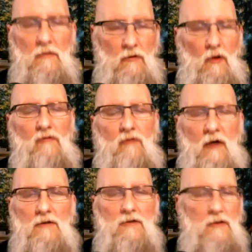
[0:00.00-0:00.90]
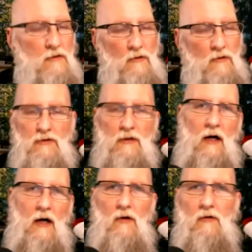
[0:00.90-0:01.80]
Don't do the
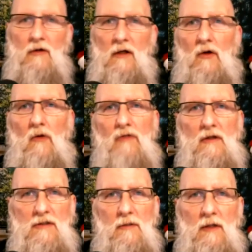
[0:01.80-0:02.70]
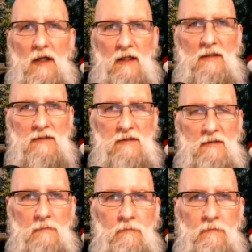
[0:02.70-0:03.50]
alcohol thing. Go find someone that can listen.